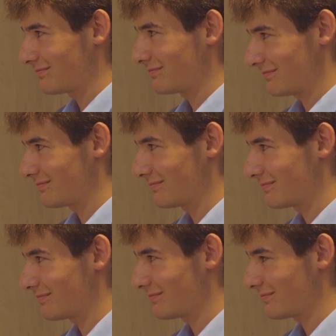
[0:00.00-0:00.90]

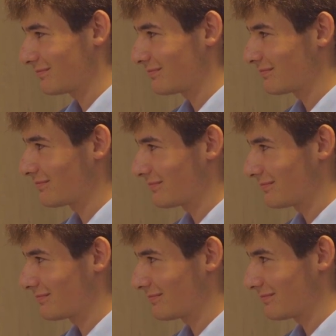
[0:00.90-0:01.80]

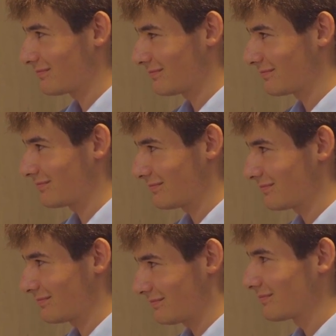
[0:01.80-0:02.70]

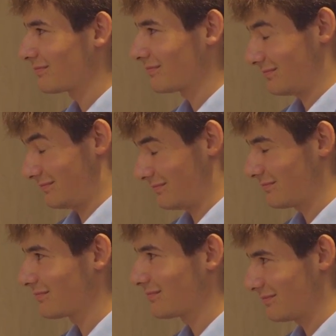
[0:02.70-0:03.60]

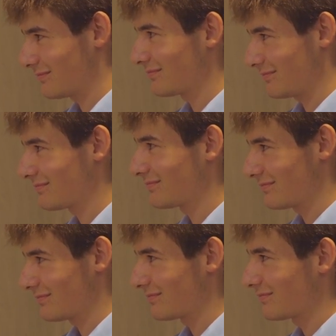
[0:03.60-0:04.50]

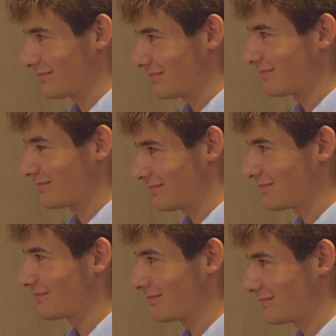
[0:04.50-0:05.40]

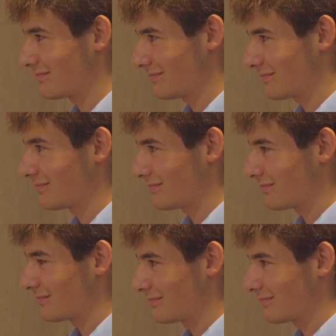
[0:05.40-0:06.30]

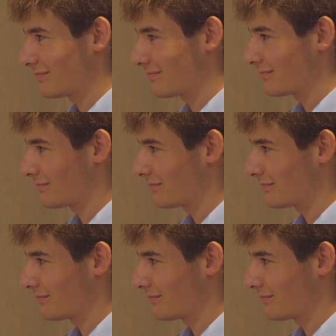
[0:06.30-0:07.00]
(not speaking)